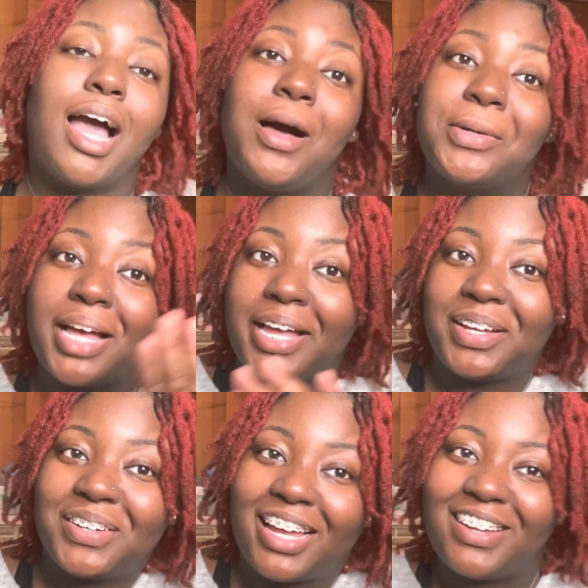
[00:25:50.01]

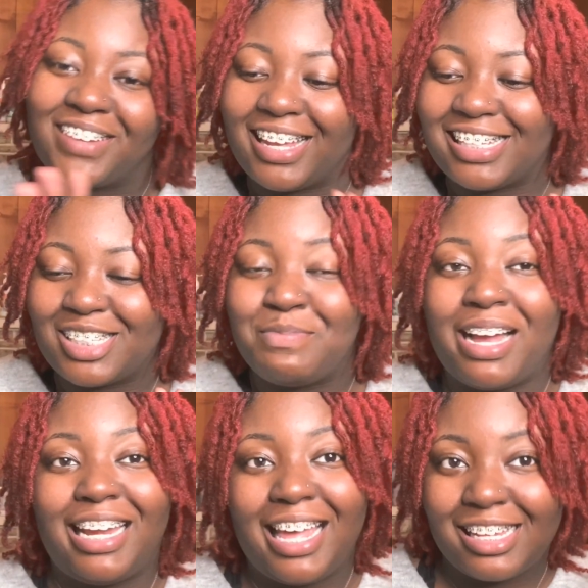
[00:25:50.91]
Okay, so my
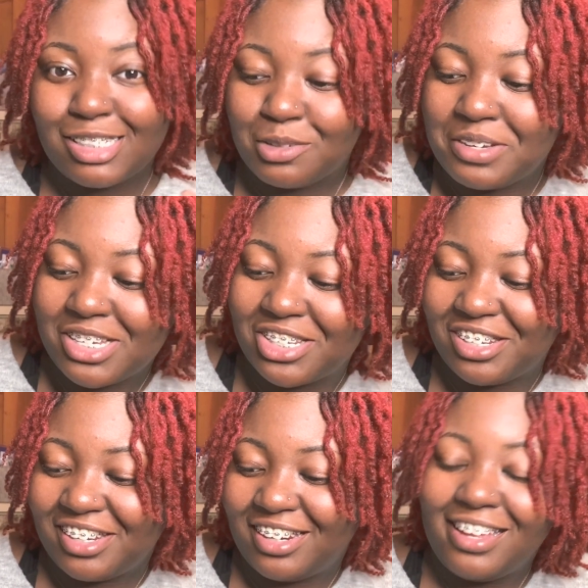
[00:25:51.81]
last
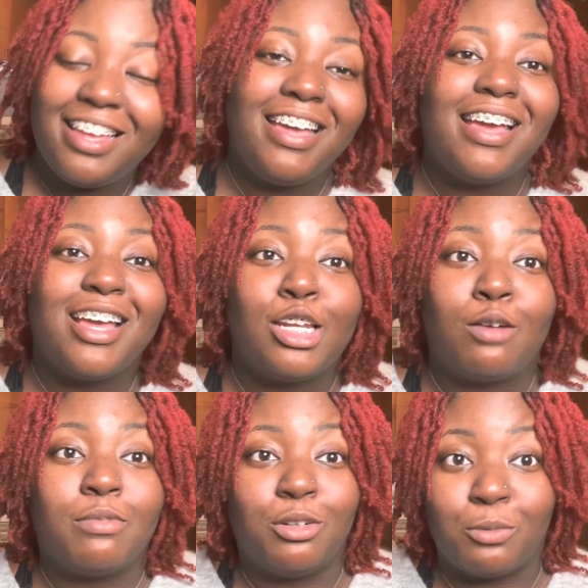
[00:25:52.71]
question, and I've
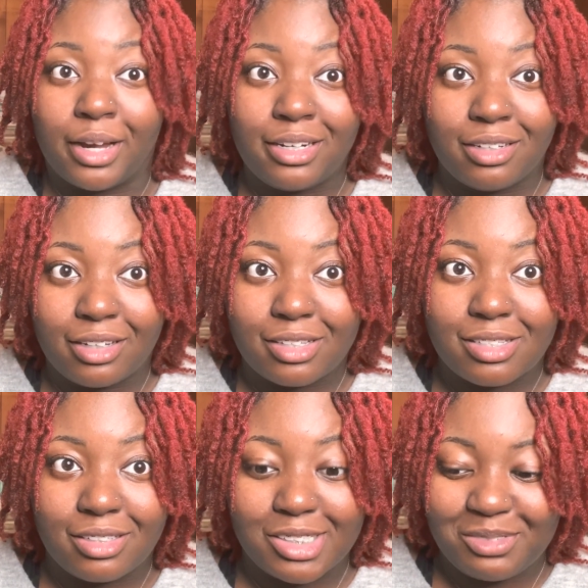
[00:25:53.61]
been waiting to get to
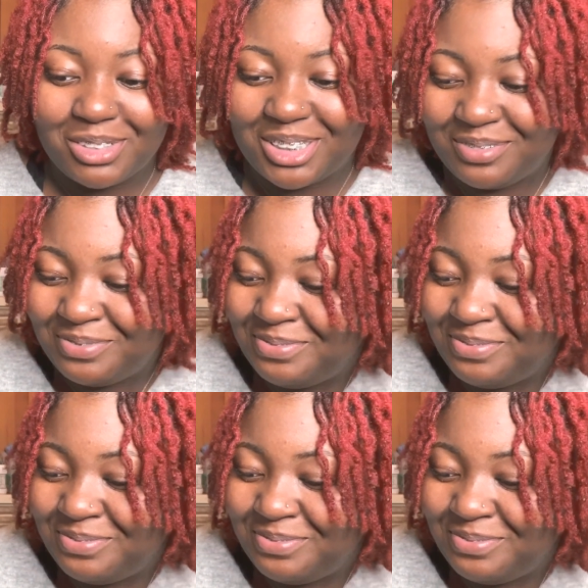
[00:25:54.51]
this one,